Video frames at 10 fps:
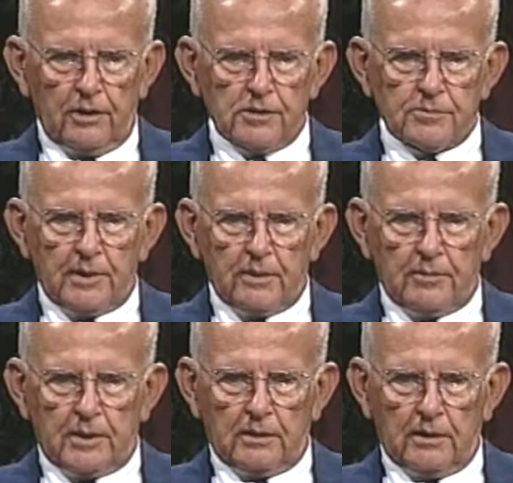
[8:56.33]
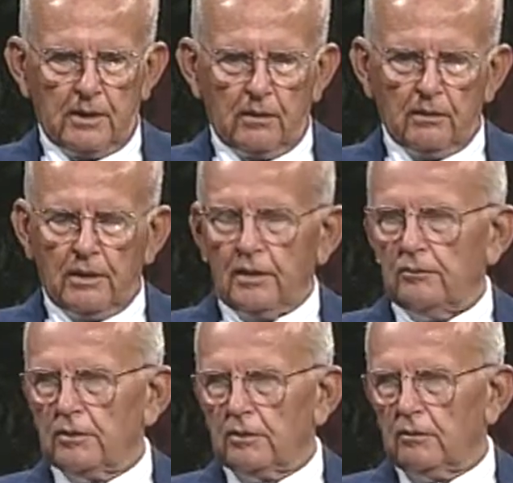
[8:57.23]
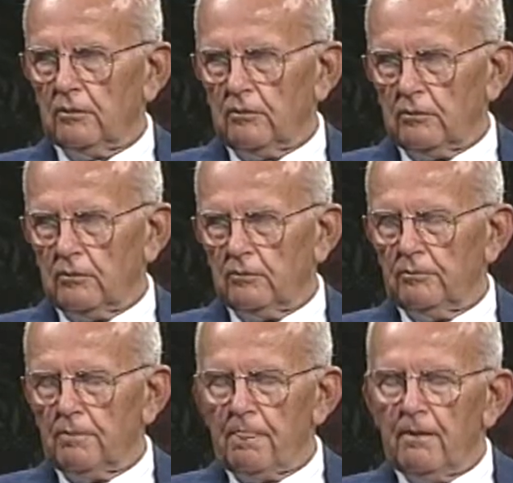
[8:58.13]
he'd spend about an hour, and then he would go home.